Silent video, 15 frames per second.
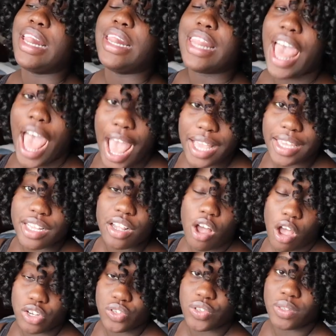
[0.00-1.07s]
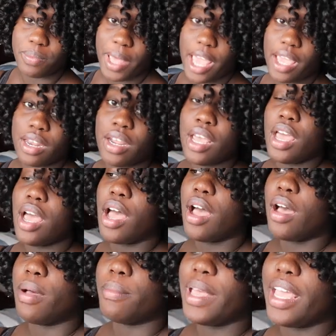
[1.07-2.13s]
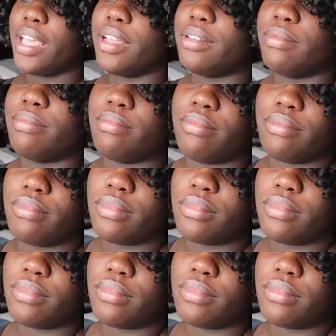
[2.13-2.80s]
that can cause you some pain um, and